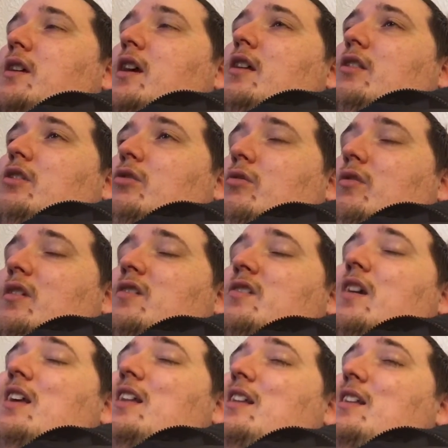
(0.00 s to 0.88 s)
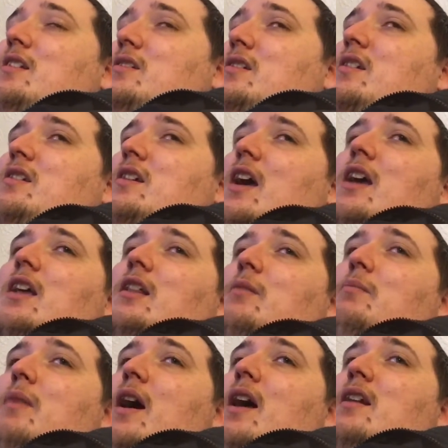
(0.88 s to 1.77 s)
to get through this, he needs to take
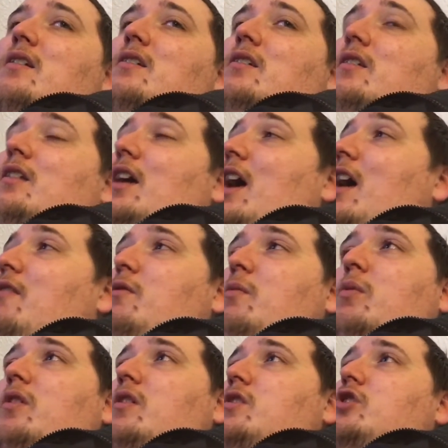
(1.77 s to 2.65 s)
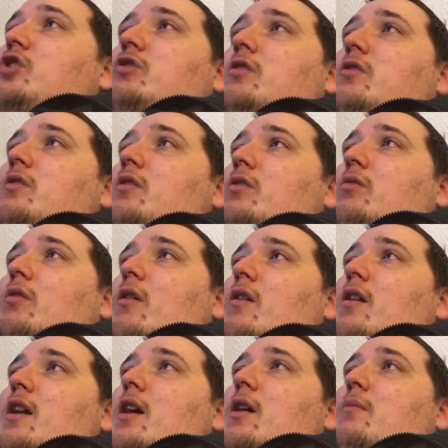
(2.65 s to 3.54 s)
the banter that everybody's
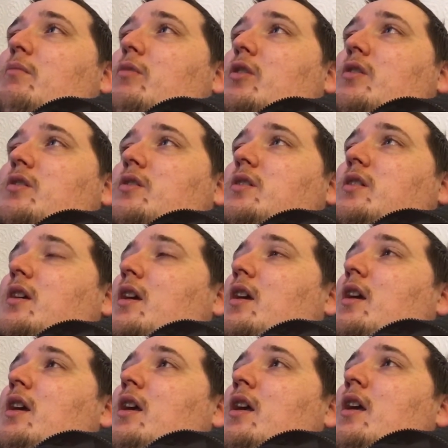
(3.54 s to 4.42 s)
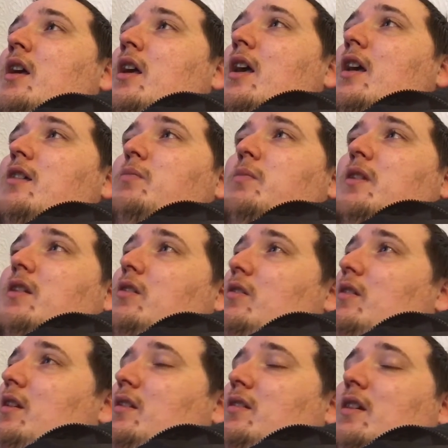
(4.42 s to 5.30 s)
throwing at him, because he's been
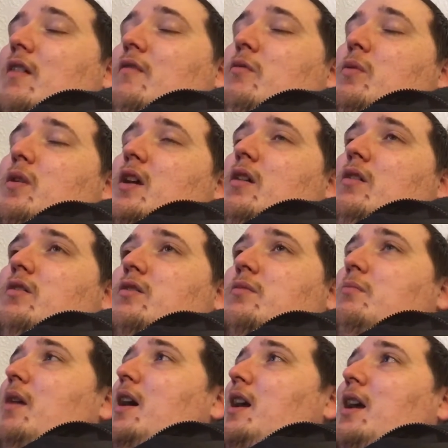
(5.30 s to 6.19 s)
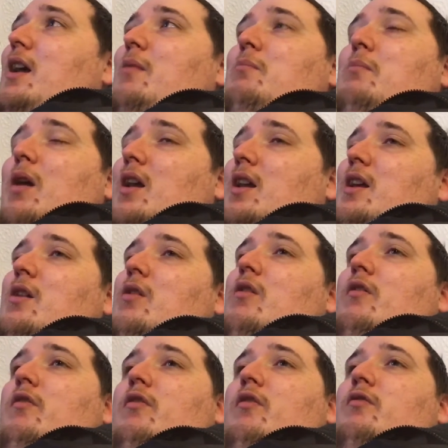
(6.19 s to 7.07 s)
doing it to everybody else, making money
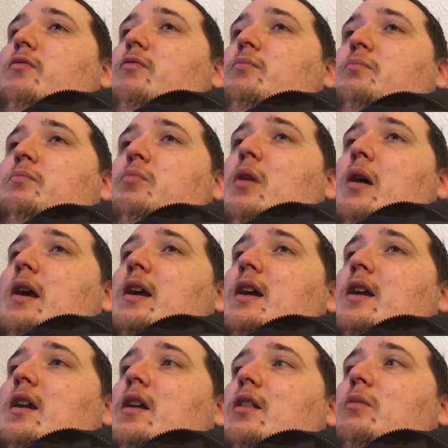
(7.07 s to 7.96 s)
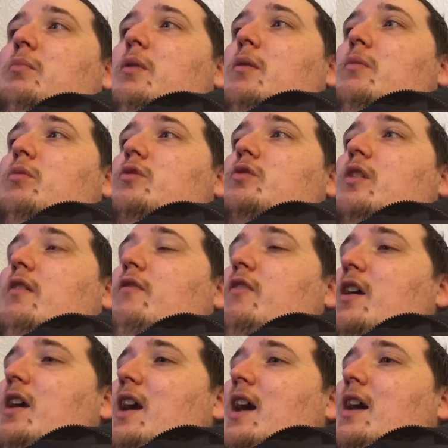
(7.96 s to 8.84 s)
off of pranking other people. So
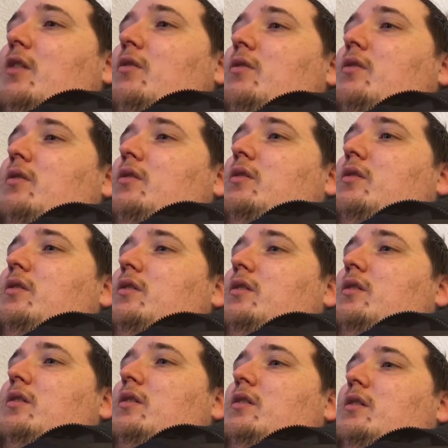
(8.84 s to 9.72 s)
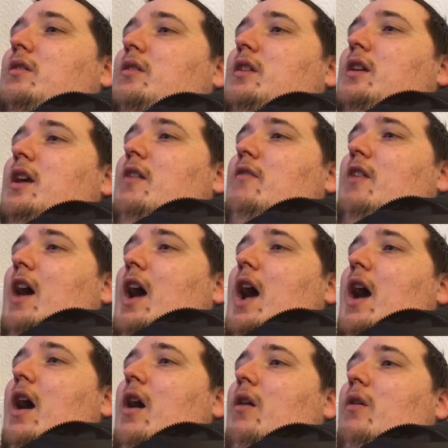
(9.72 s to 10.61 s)
if he cannot give it
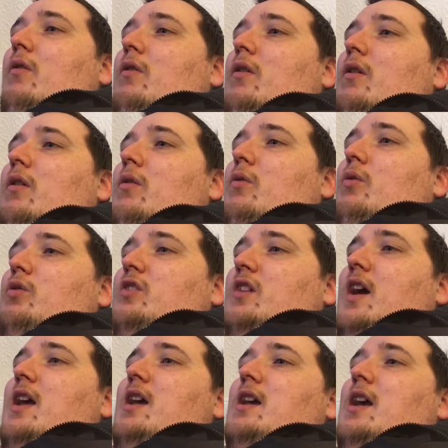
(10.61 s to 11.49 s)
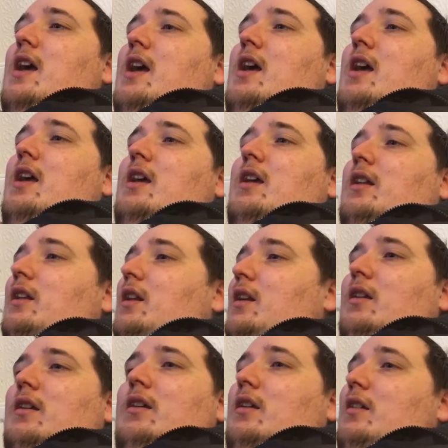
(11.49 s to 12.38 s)
out or take it, he
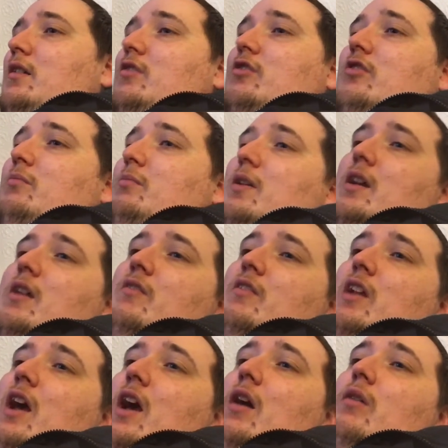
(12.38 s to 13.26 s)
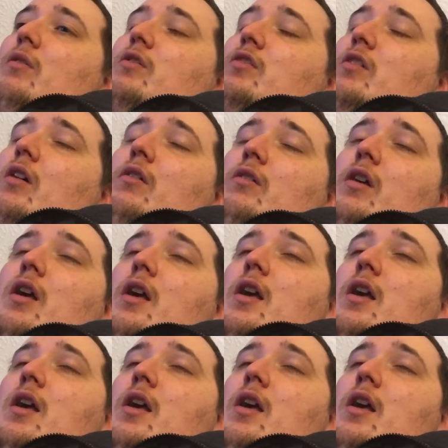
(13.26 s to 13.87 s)
shouldn't be giving it out. So